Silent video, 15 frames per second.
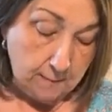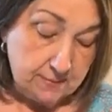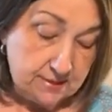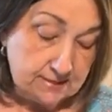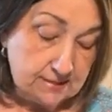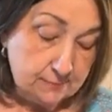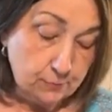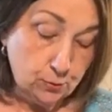I'm
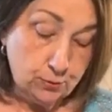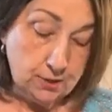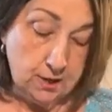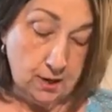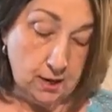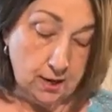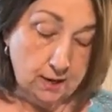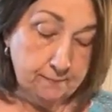going to smooth
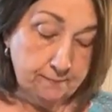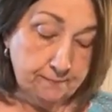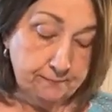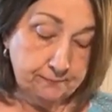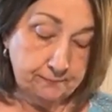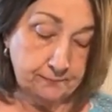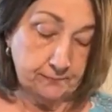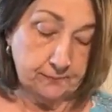it on,
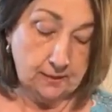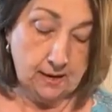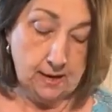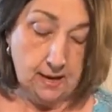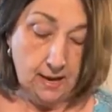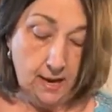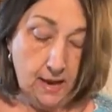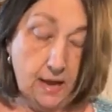
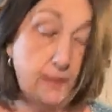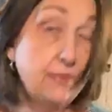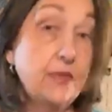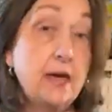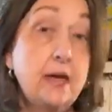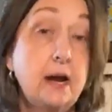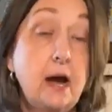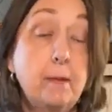
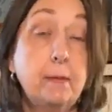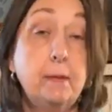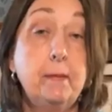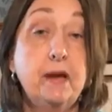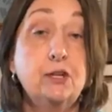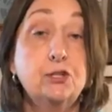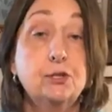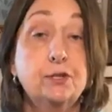and then I'm going
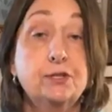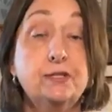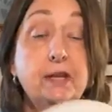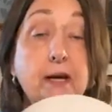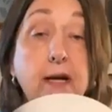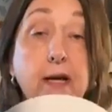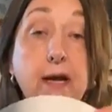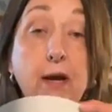to make sure there's
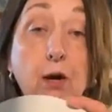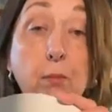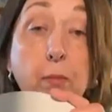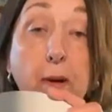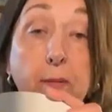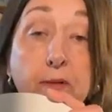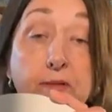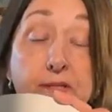not any
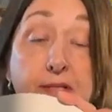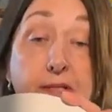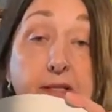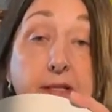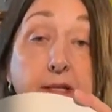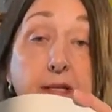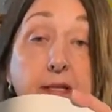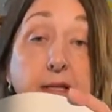air bubbles.
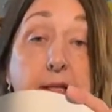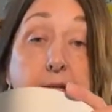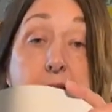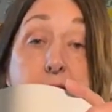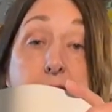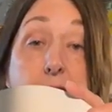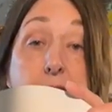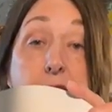
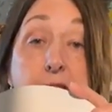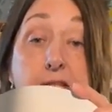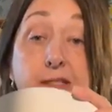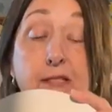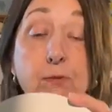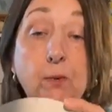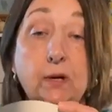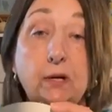So
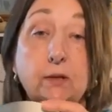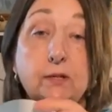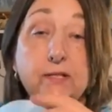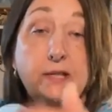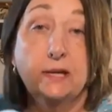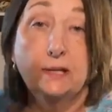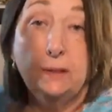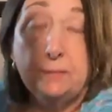this is what it
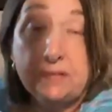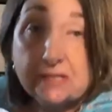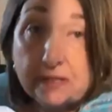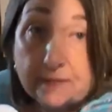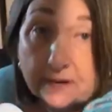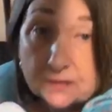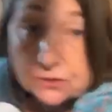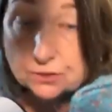looks like. Let me
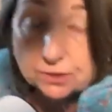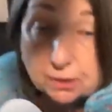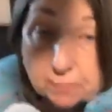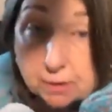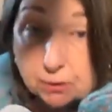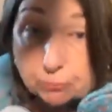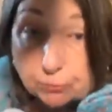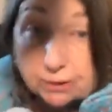see if I can turn
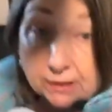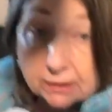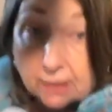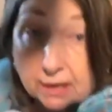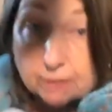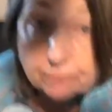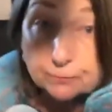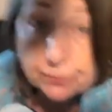on my ring
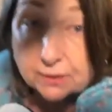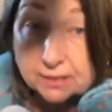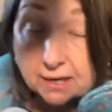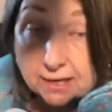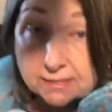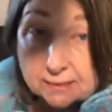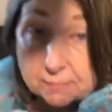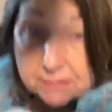light for you
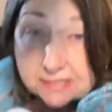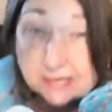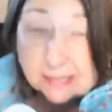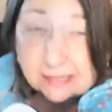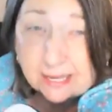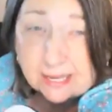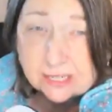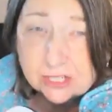guys. I'm
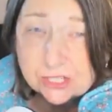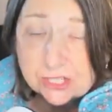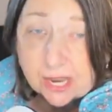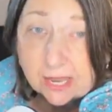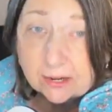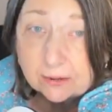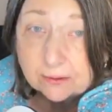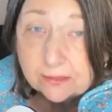seeing a lot of
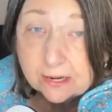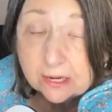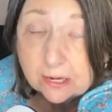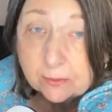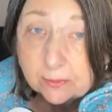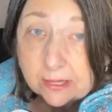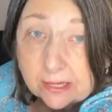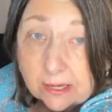shadow.
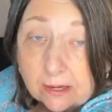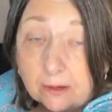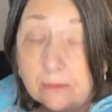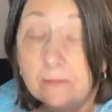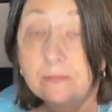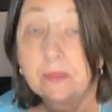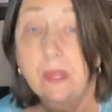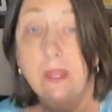There we
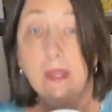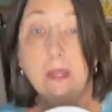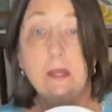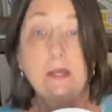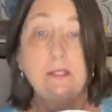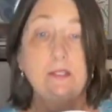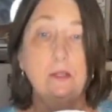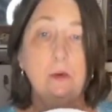go.
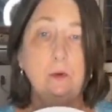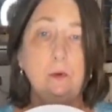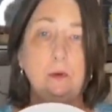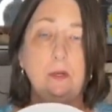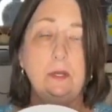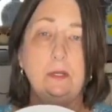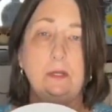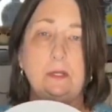
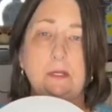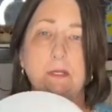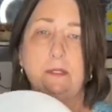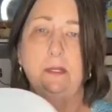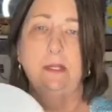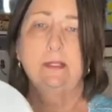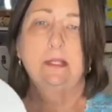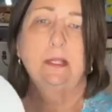So
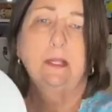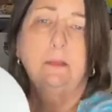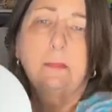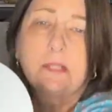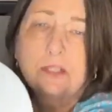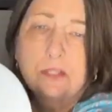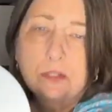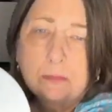that's a
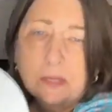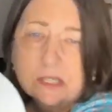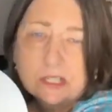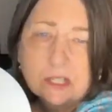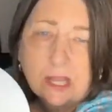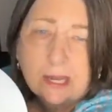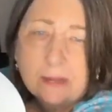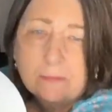little bit too
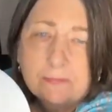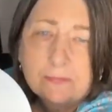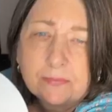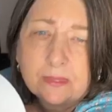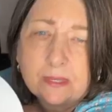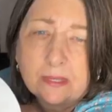much light.